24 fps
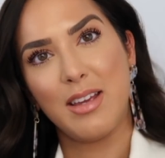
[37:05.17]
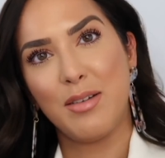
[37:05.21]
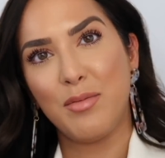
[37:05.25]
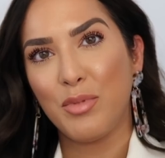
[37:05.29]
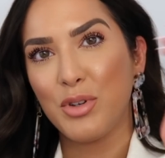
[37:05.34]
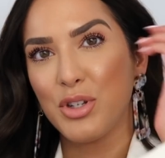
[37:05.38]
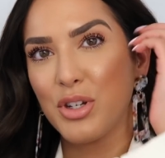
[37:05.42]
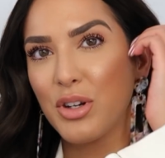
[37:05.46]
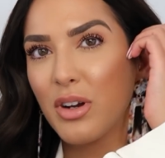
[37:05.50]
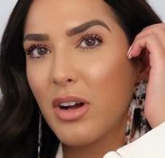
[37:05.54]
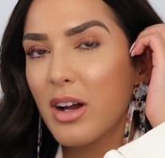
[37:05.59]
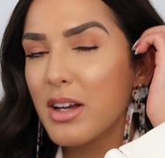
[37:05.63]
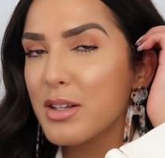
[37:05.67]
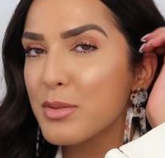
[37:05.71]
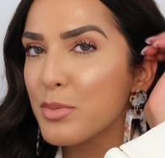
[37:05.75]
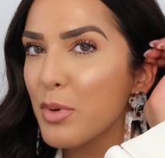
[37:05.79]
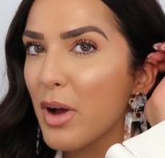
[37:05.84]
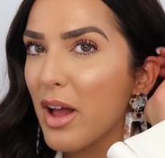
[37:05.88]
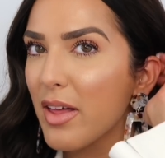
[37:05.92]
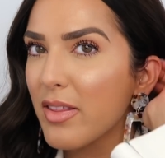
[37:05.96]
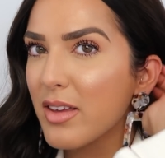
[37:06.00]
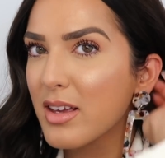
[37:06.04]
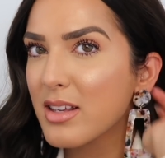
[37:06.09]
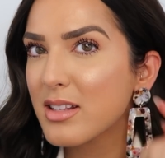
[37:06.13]
Would you guys
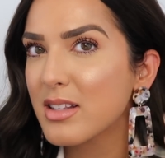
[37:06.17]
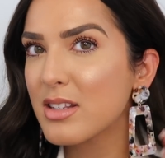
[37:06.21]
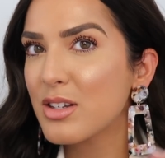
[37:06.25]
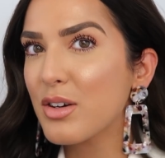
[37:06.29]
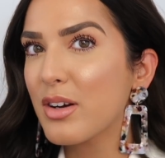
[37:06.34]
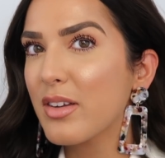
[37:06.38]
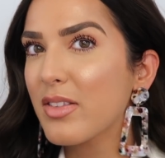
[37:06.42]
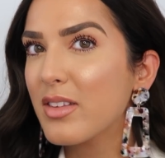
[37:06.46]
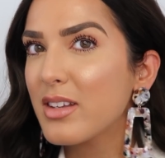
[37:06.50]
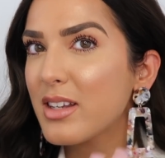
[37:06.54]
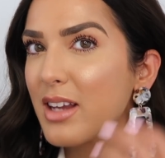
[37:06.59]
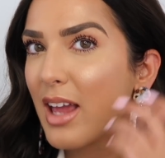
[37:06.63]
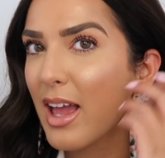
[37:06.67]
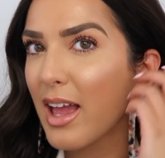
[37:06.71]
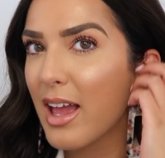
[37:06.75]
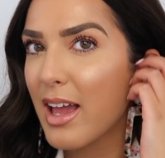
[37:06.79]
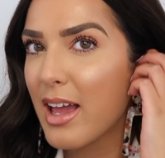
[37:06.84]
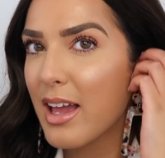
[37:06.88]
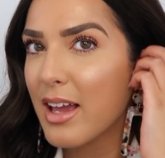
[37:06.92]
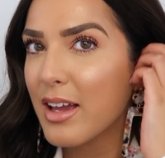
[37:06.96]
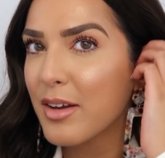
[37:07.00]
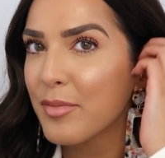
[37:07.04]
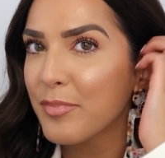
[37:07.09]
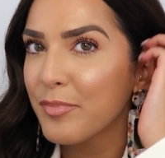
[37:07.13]
wear this during the
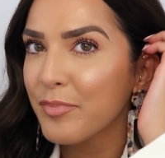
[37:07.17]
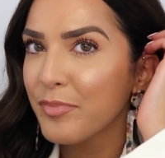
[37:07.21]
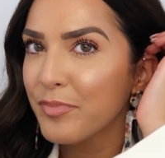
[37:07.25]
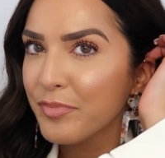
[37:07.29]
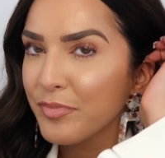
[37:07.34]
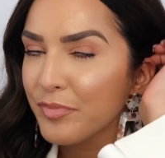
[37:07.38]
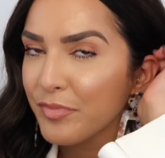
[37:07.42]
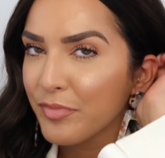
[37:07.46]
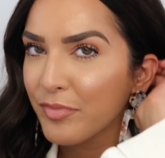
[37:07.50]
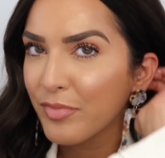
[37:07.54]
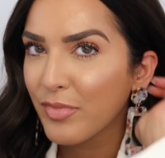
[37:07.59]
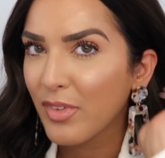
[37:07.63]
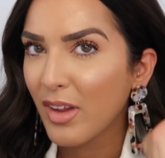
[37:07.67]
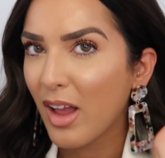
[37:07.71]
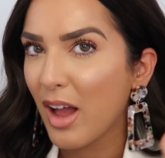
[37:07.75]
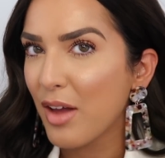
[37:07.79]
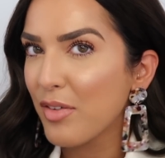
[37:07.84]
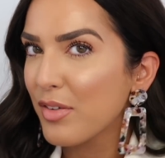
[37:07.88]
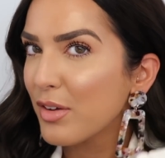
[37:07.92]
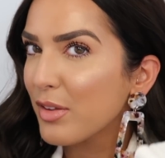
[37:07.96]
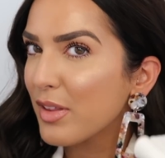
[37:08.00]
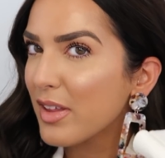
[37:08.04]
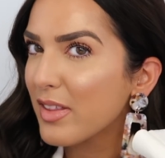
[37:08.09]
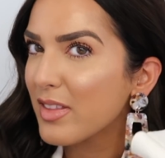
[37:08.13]
day? I
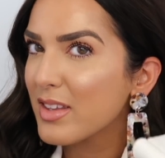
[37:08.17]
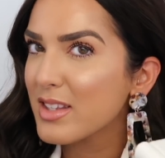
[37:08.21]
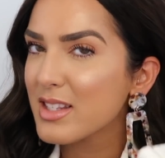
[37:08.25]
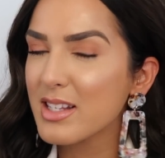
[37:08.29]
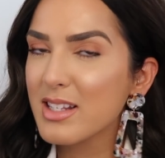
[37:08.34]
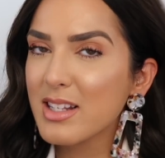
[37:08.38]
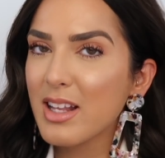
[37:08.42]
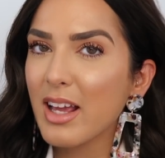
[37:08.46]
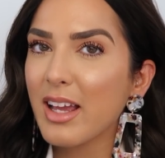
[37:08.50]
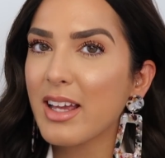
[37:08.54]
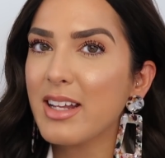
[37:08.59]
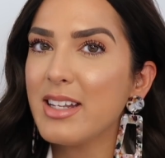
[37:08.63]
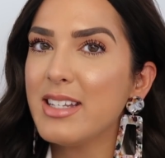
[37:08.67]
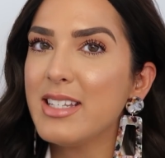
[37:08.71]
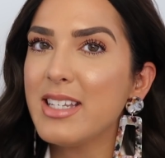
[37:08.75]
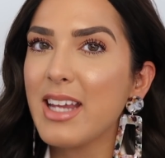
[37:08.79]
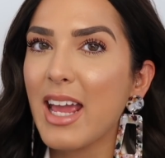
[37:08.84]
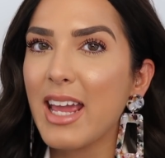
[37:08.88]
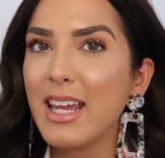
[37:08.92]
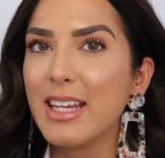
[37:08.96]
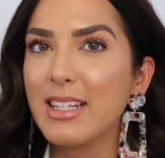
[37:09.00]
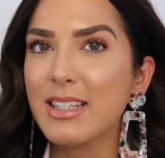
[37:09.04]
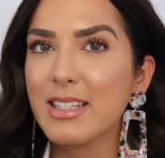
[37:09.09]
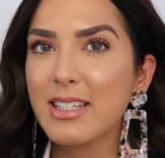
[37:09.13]
feel like this is like a
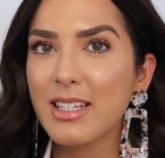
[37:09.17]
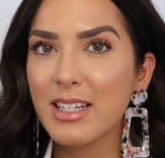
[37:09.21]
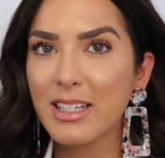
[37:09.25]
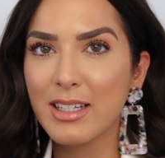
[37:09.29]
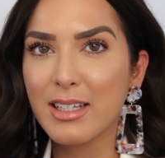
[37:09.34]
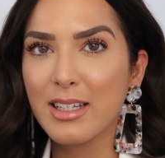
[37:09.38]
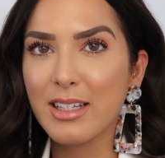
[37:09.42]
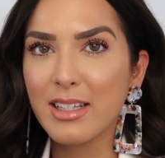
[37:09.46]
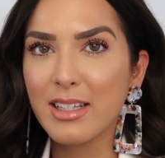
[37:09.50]
date